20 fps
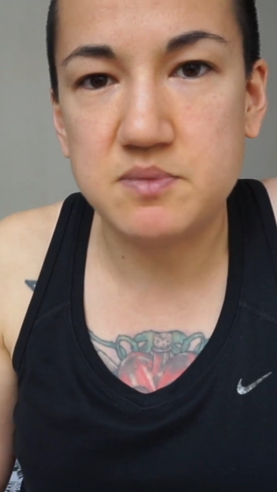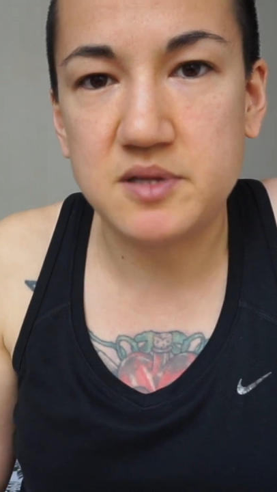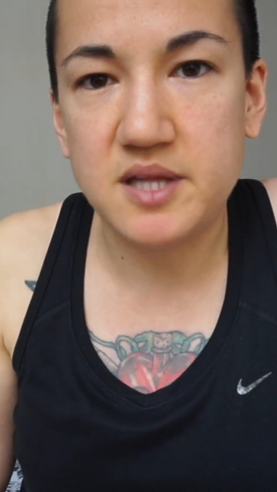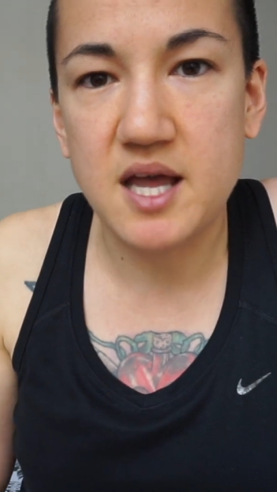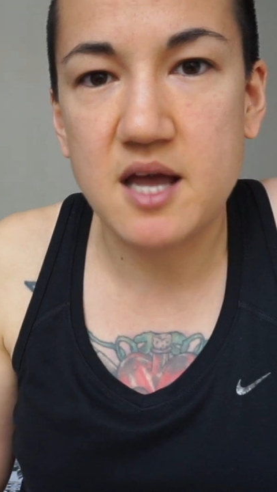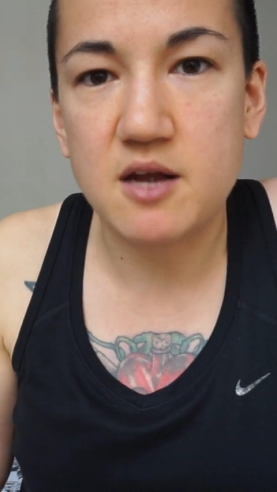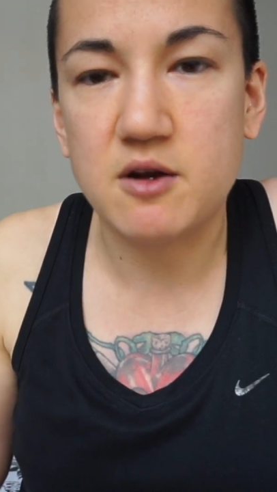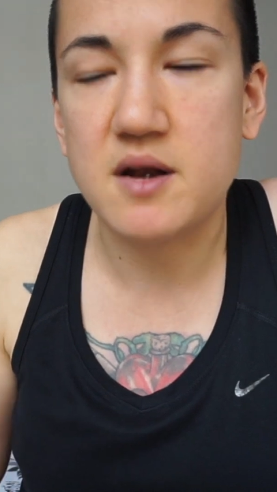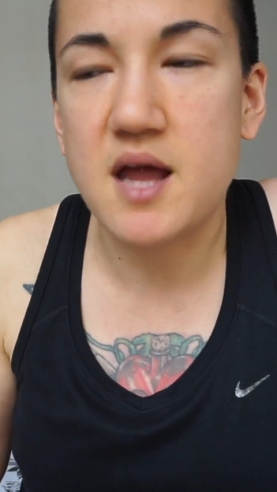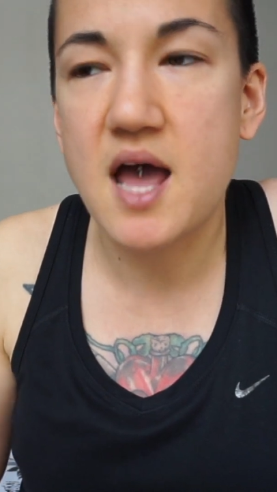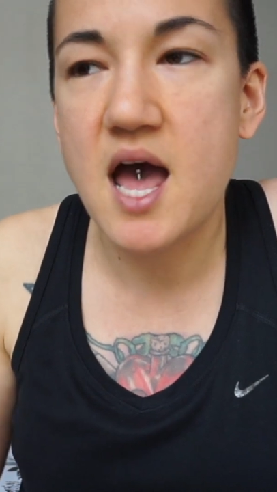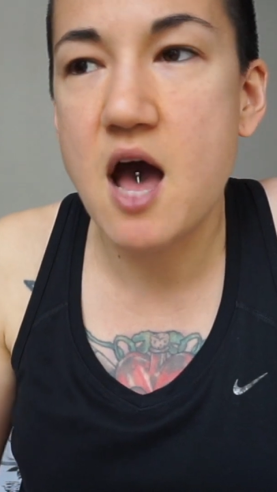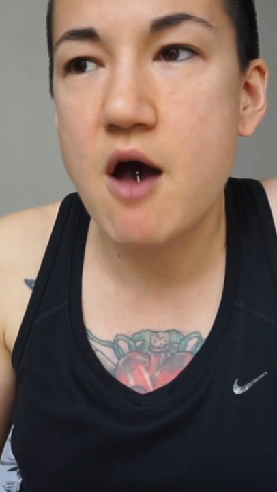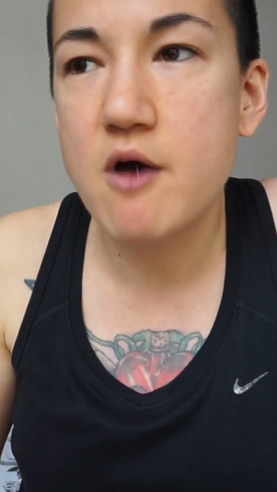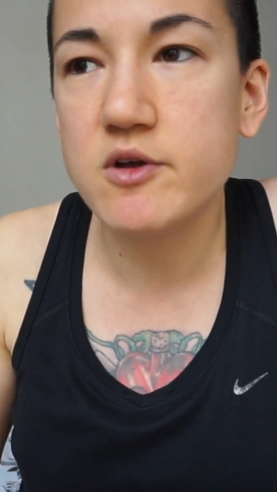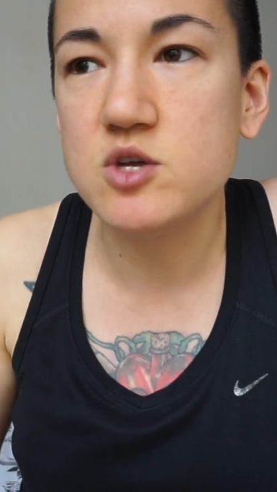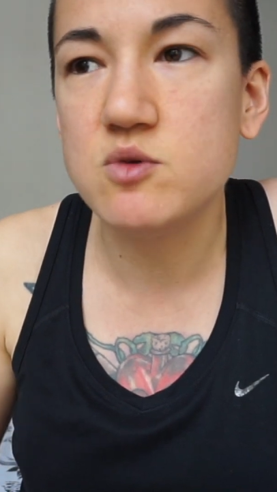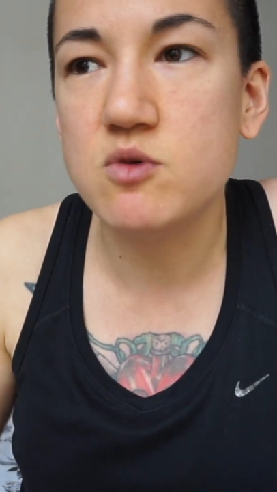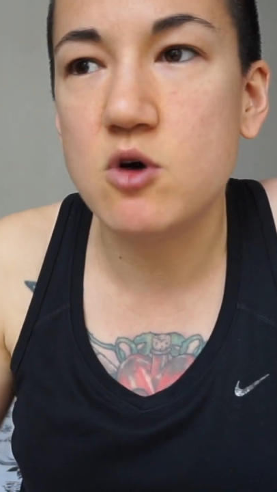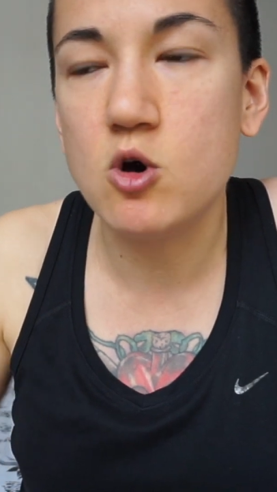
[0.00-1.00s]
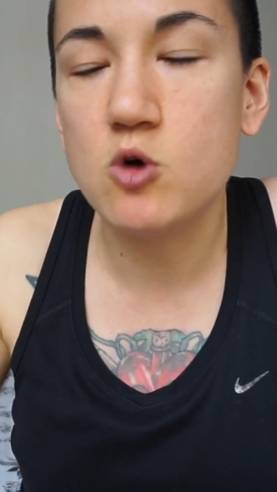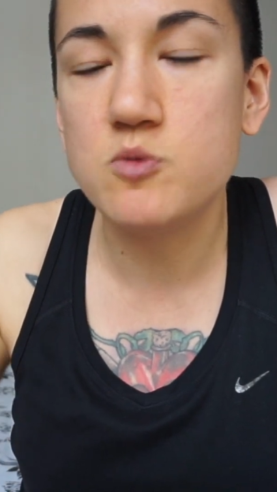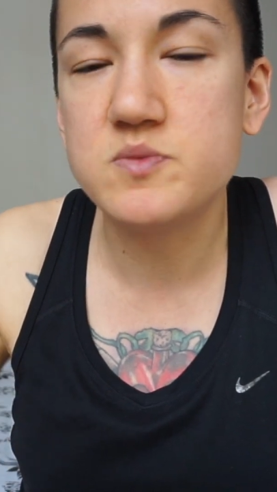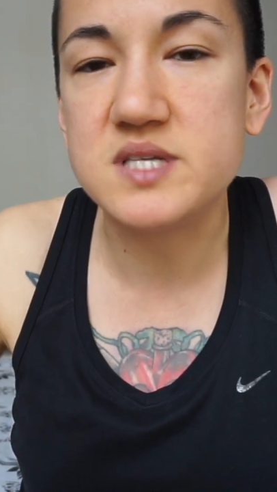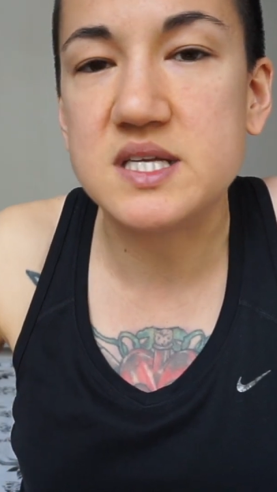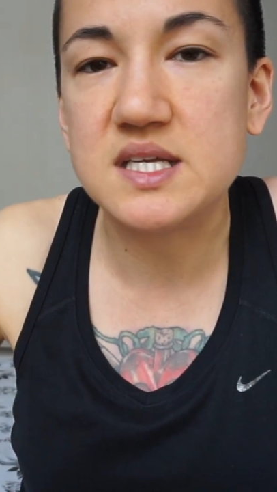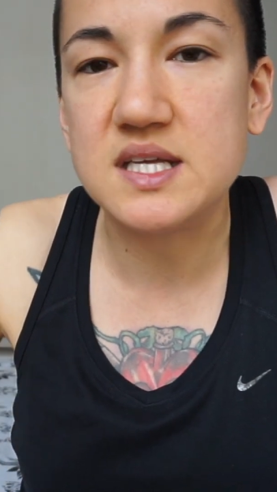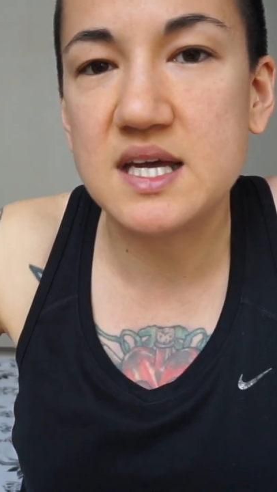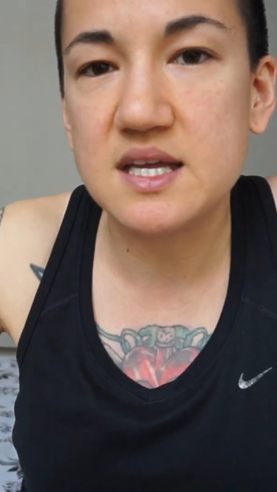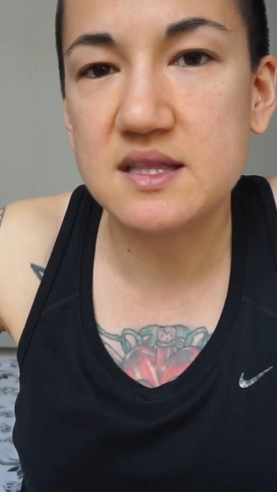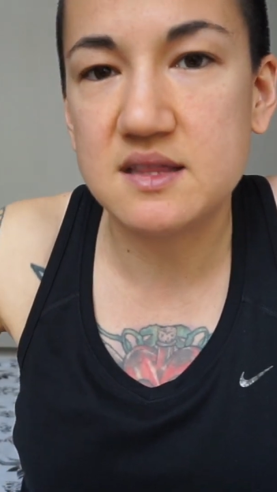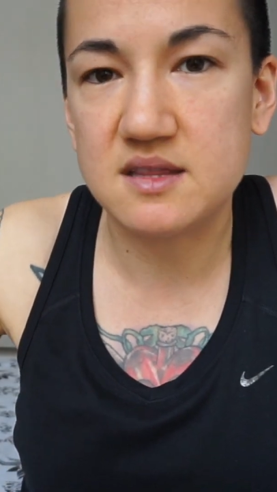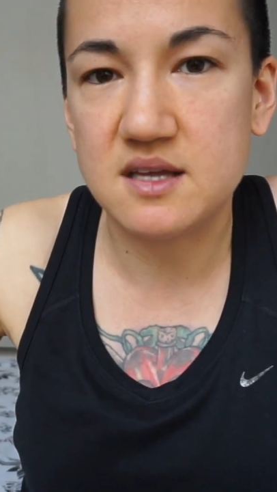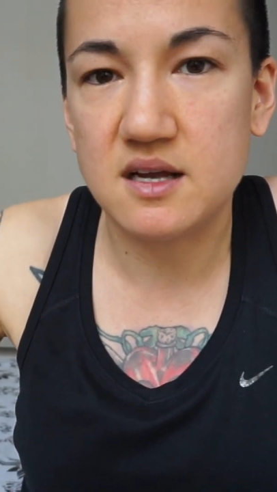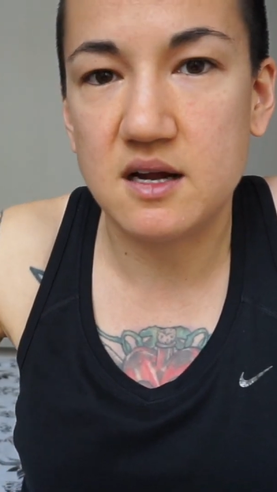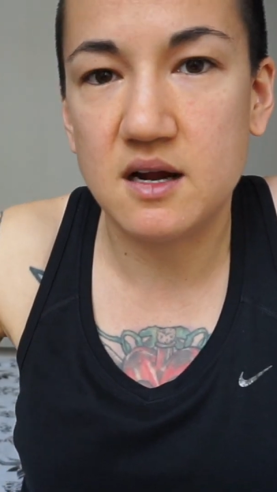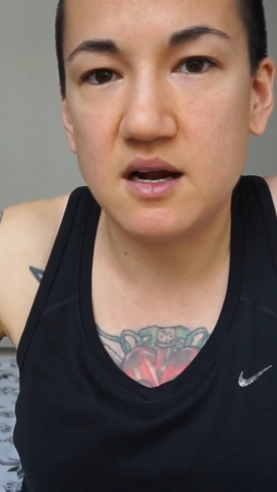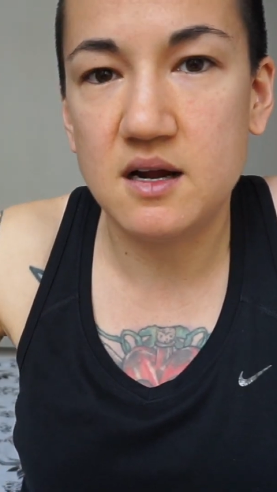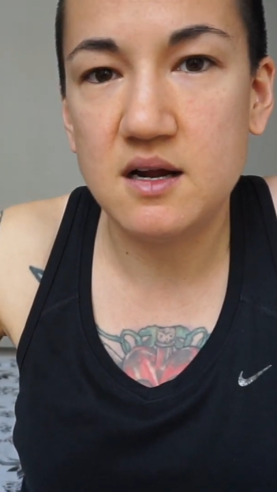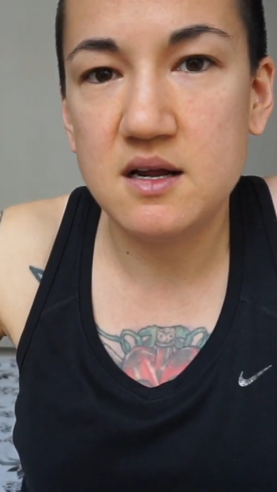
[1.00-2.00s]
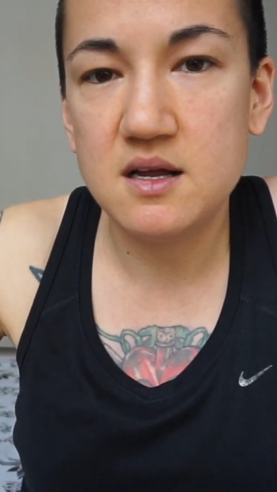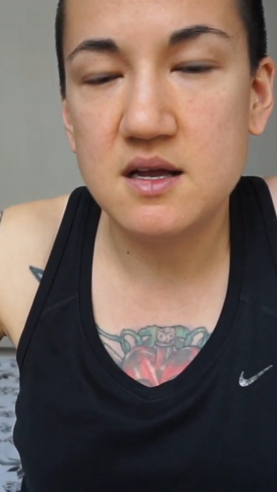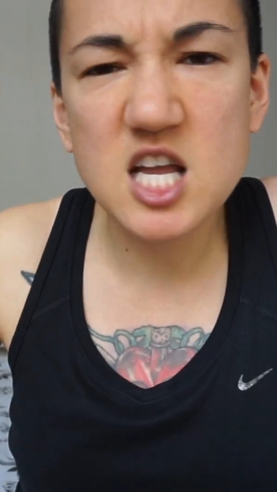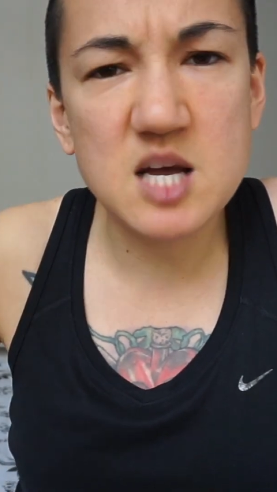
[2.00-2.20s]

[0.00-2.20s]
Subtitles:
plan on how you hope to get there.